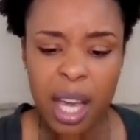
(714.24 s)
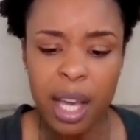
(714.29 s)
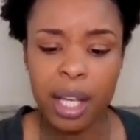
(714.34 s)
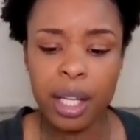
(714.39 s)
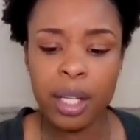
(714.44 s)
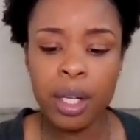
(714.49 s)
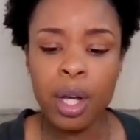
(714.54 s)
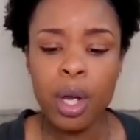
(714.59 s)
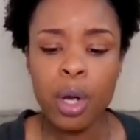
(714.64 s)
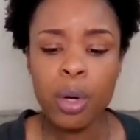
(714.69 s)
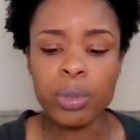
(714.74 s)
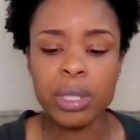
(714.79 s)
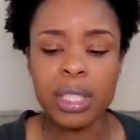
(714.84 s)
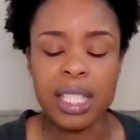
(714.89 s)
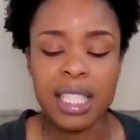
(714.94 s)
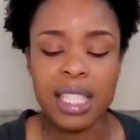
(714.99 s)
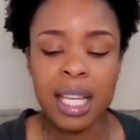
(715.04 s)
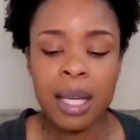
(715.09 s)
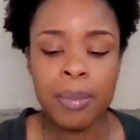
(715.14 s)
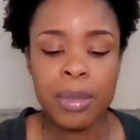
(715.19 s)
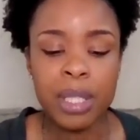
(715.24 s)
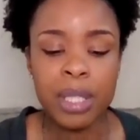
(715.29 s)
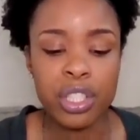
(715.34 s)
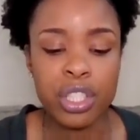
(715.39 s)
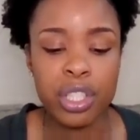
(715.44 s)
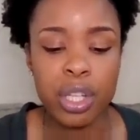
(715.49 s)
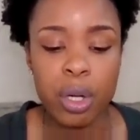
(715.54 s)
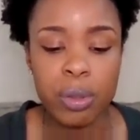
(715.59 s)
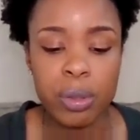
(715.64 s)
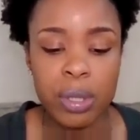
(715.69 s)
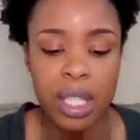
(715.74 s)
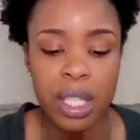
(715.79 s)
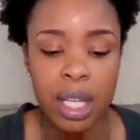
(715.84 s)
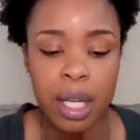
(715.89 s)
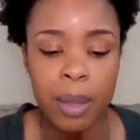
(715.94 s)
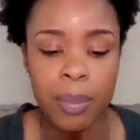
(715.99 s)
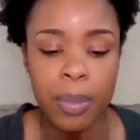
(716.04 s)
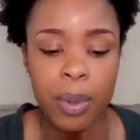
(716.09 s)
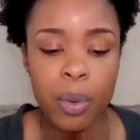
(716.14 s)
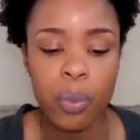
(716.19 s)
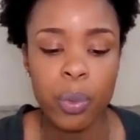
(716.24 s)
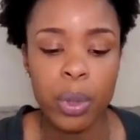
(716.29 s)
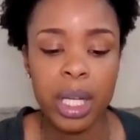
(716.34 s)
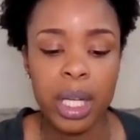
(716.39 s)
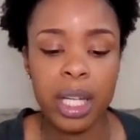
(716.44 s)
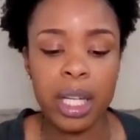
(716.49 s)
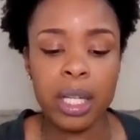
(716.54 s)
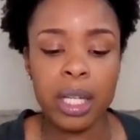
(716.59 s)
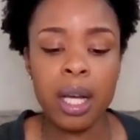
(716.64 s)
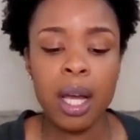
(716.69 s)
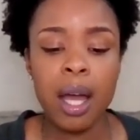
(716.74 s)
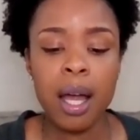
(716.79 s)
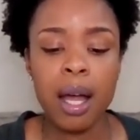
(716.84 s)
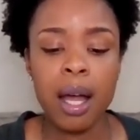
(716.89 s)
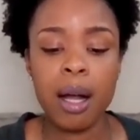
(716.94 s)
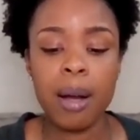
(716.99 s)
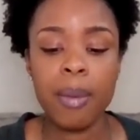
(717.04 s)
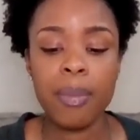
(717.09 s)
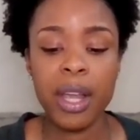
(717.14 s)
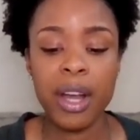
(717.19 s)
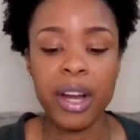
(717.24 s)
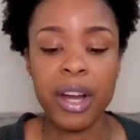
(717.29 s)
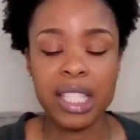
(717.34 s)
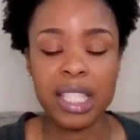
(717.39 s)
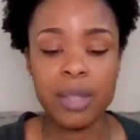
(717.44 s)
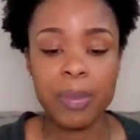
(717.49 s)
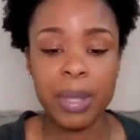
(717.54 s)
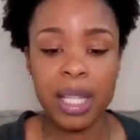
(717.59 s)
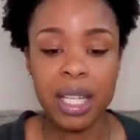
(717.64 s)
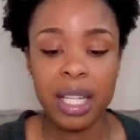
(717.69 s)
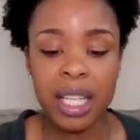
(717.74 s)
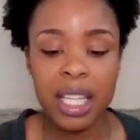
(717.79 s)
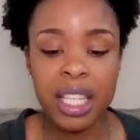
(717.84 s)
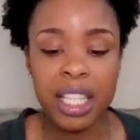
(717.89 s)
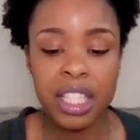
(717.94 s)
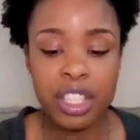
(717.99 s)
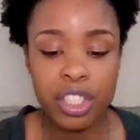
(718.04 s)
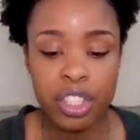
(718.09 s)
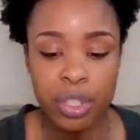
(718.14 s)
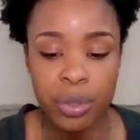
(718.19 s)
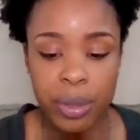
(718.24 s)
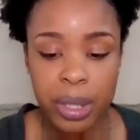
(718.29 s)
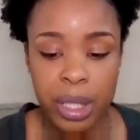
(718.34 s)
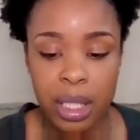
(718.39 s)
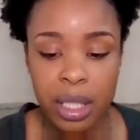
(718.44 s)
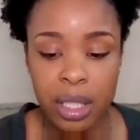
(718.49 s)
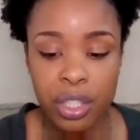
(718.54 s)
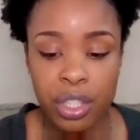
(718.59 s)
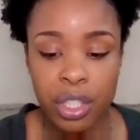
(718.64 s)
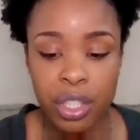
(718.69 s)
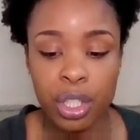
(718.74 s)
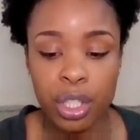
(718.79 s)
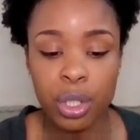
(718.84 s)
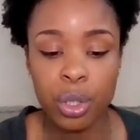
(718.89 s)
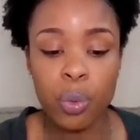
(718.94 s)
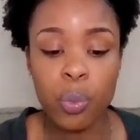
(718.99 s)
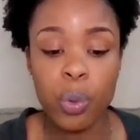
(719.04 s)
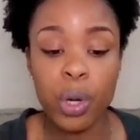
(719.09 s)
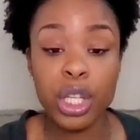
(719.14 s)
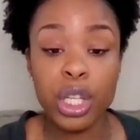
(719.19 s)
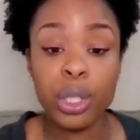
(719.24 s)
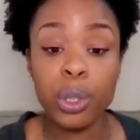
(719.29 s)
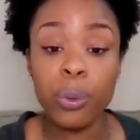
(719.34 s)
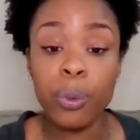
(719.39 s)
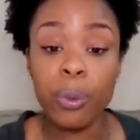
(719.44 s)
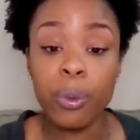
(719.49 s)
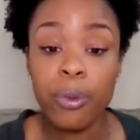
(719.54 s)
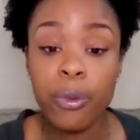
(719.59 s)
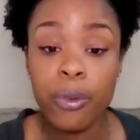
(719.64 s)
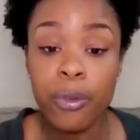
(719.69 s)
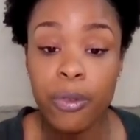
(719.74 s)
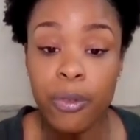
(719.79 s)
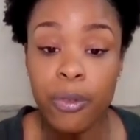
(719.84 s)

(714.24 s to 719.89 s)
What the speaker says: And resentment shows up when there has been an injury to you where you